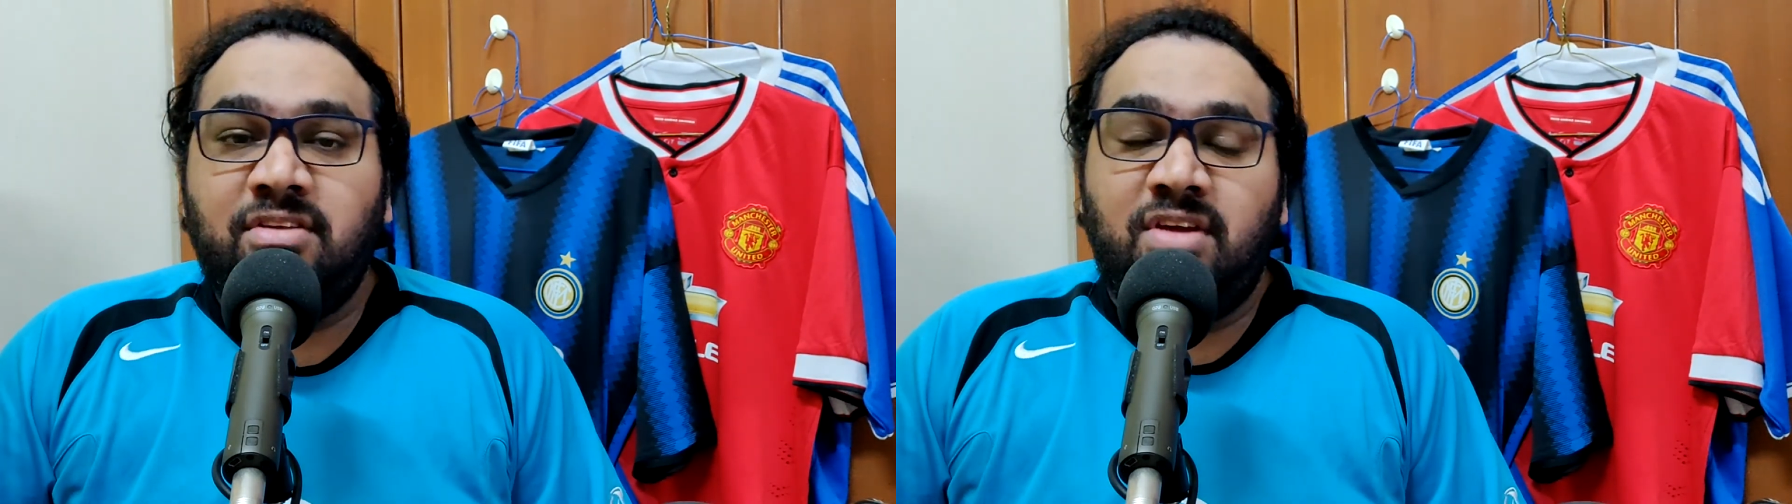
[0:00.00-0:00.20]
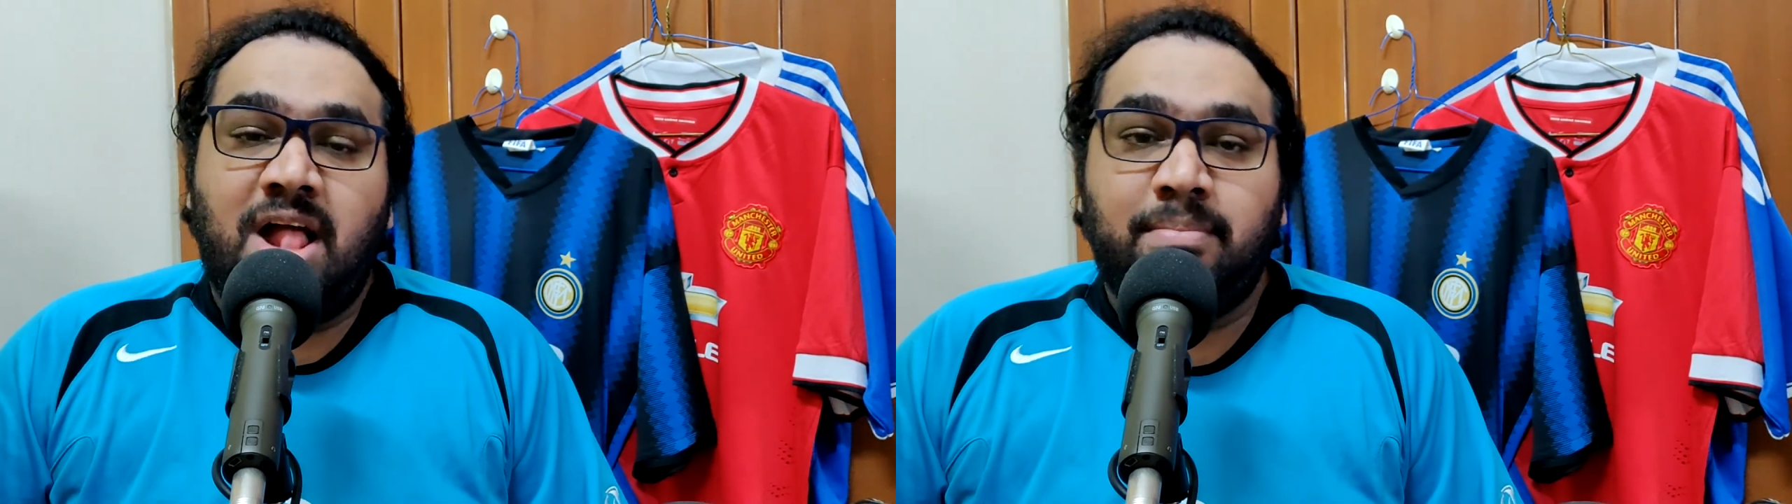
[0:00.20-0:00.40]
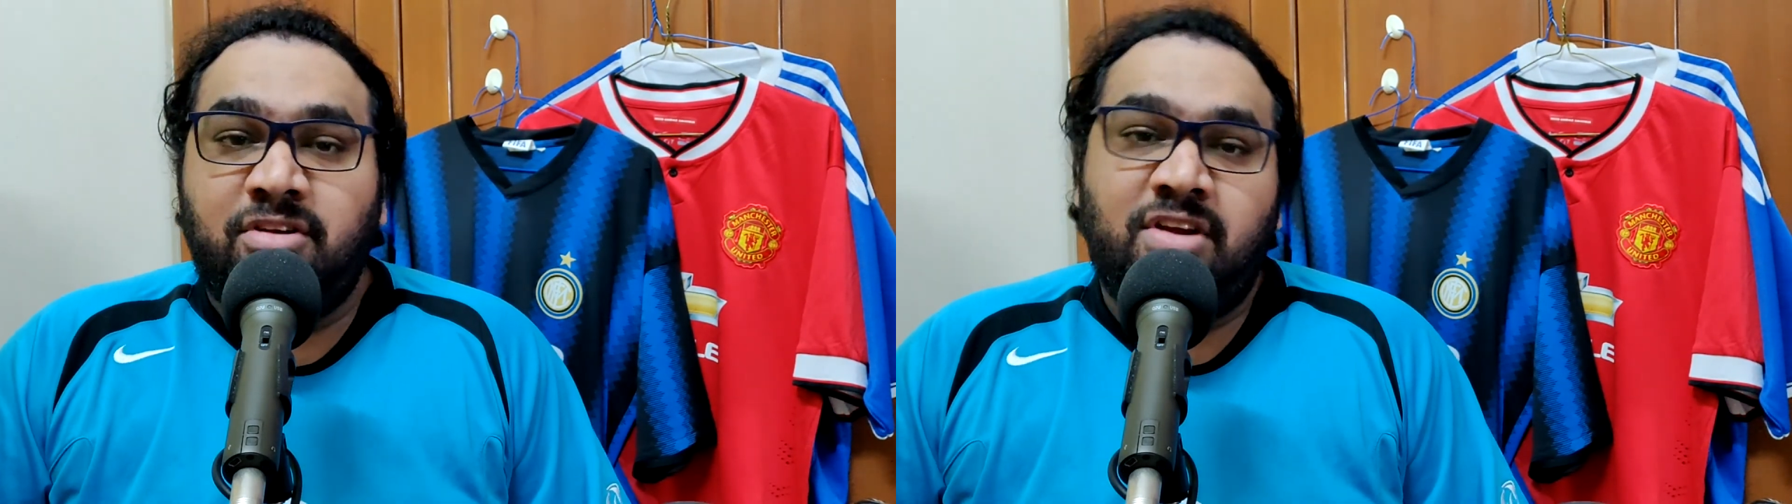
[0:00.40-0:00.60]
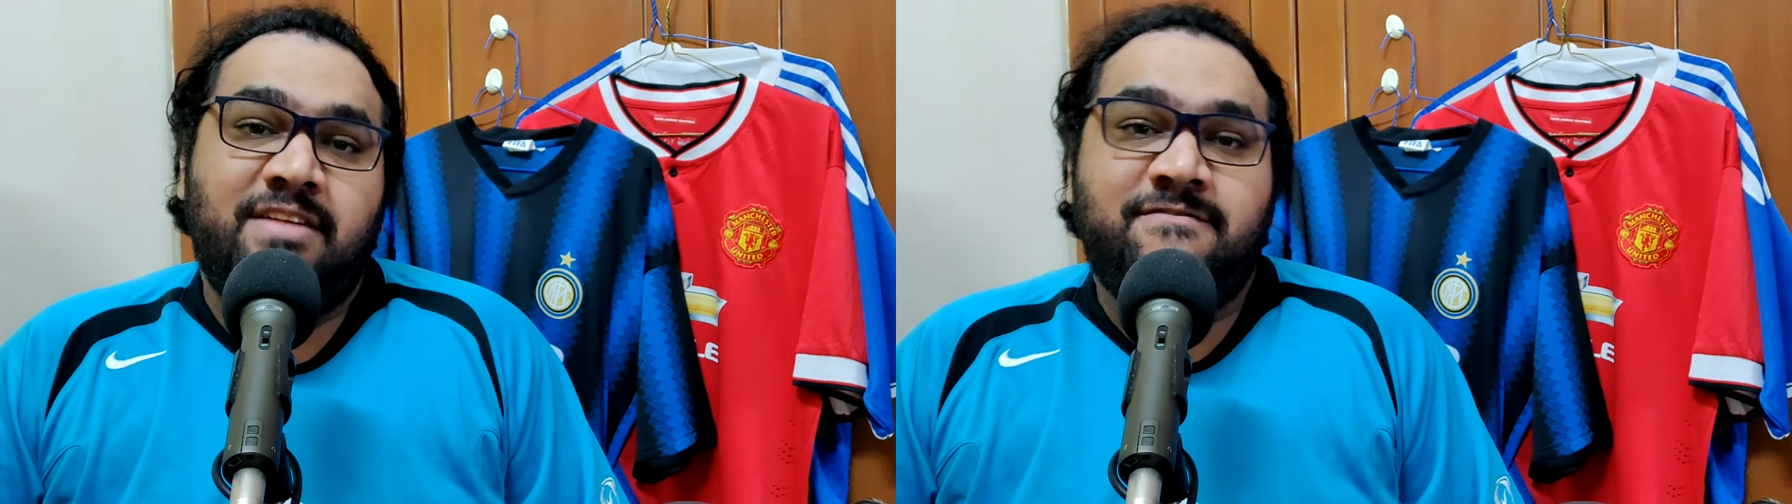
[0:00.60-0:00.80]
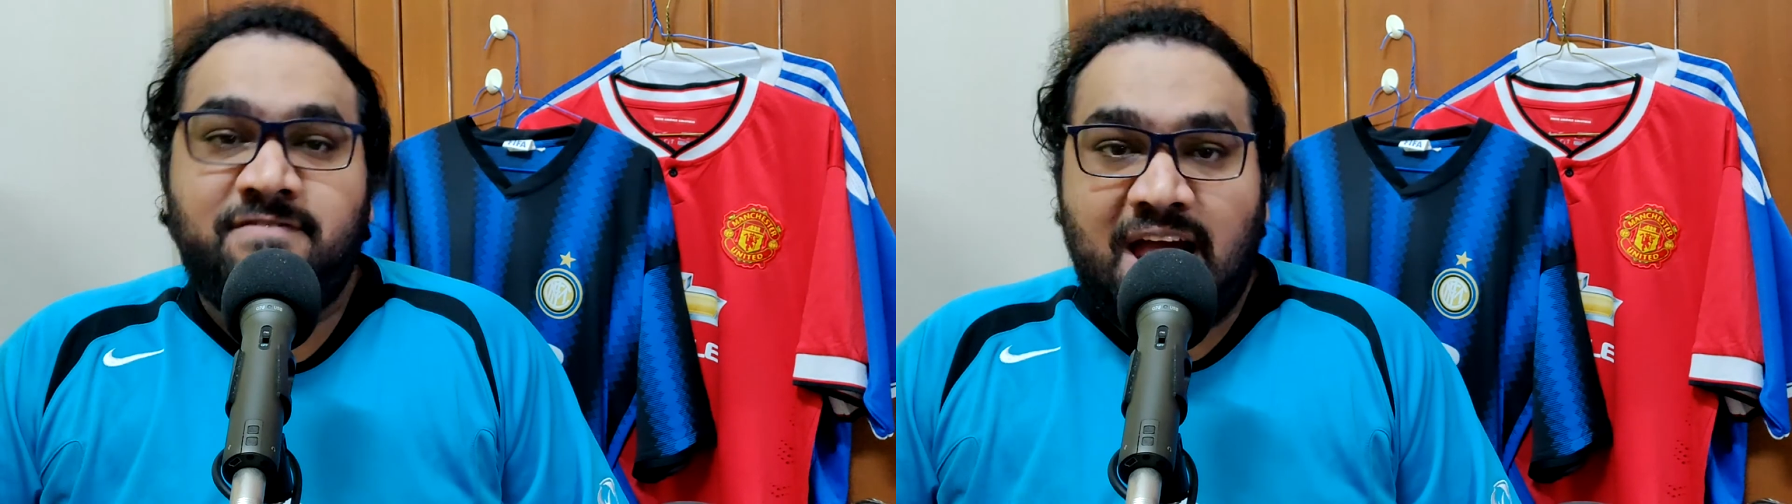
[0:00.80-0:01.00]
Real Madrid
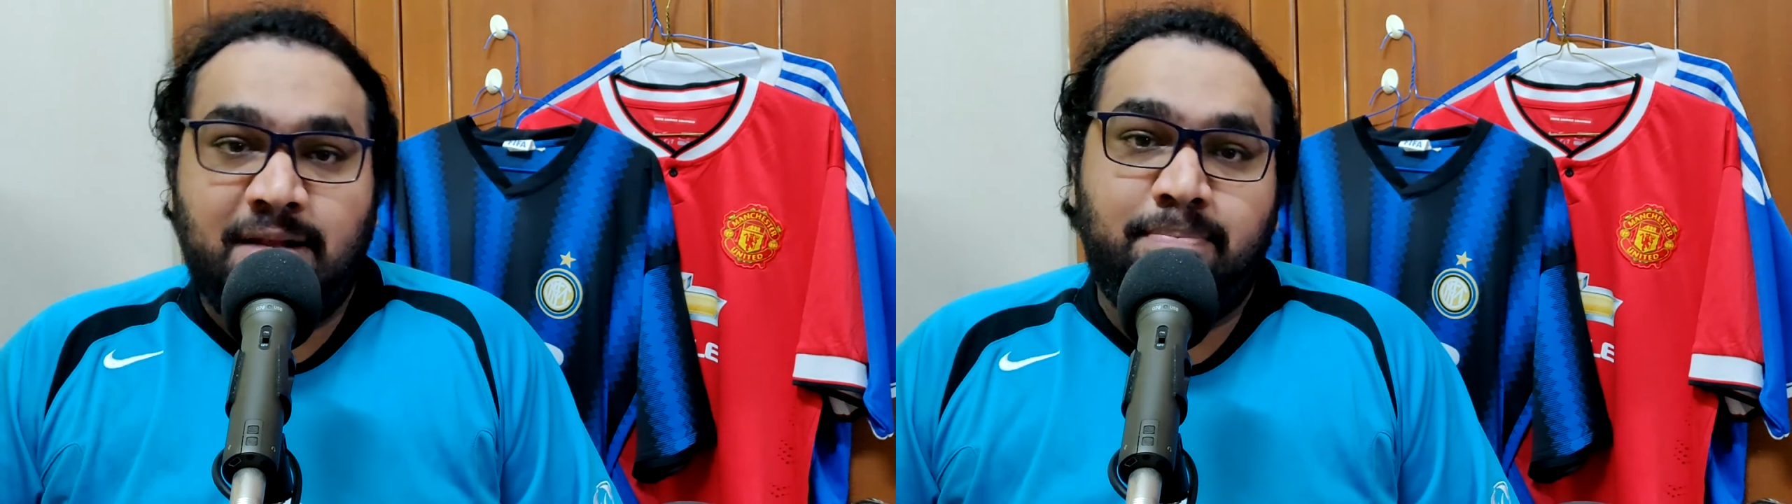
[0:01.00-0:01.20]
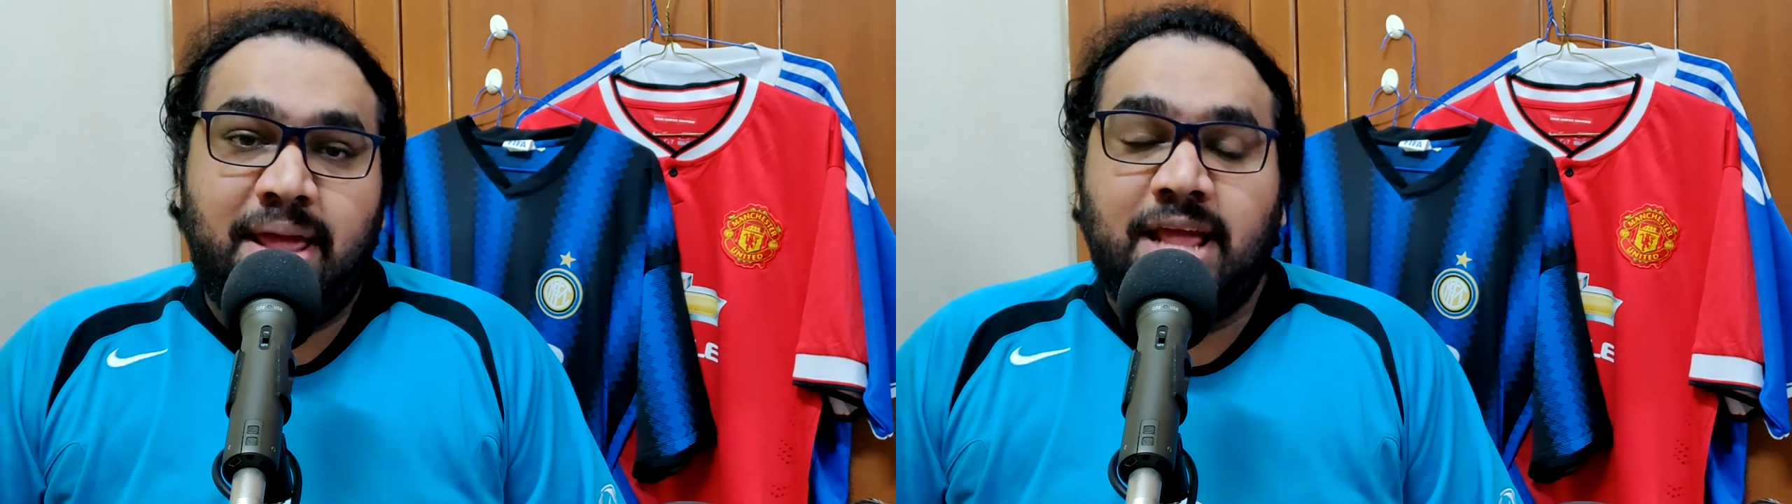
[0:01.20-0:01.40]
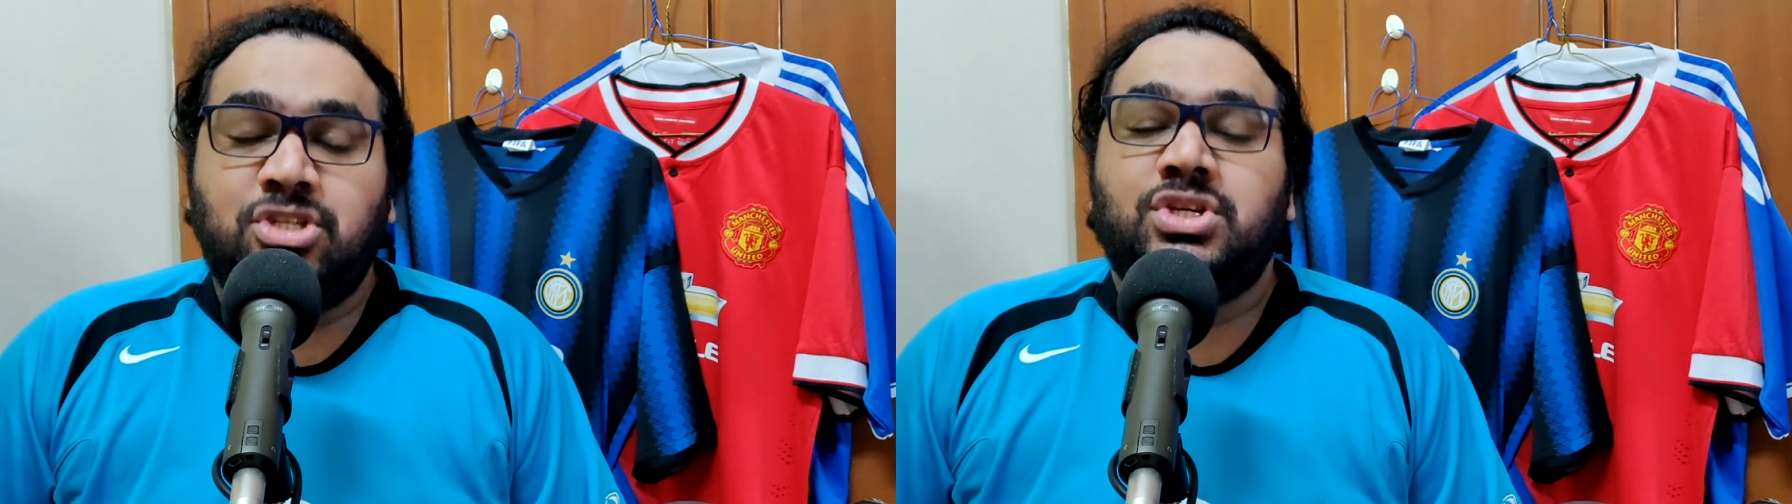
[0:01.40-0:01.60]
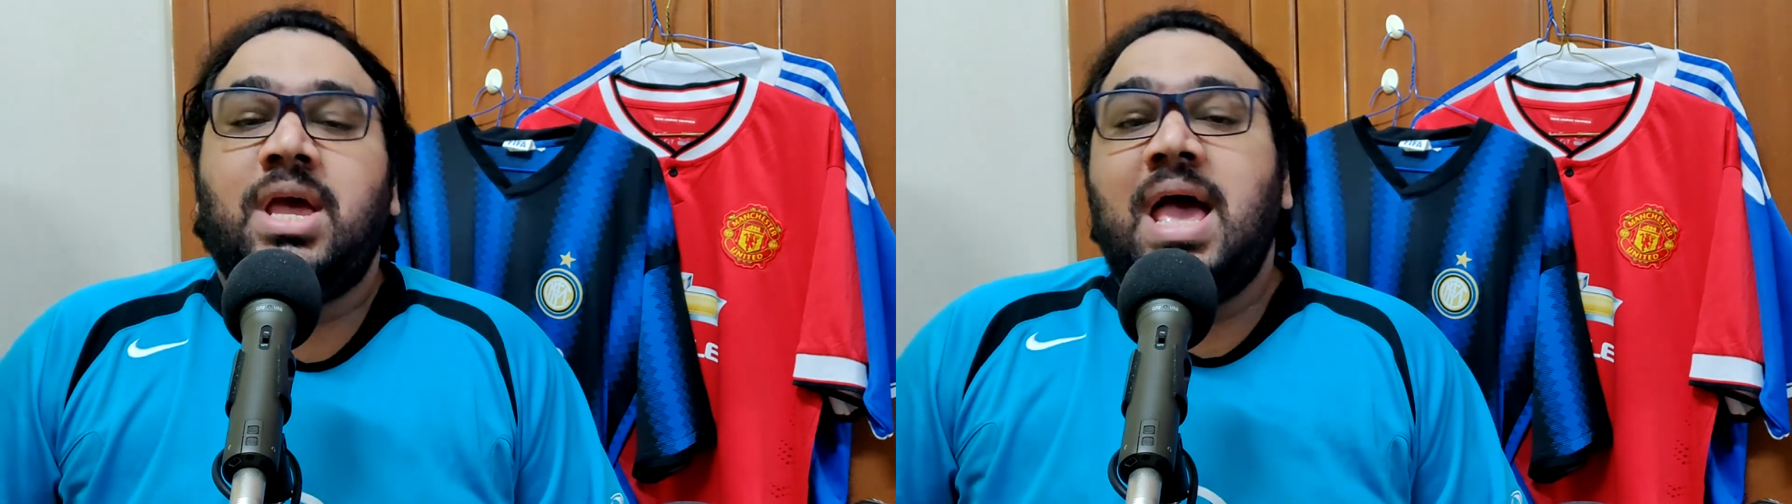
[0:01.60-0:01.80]
fan page.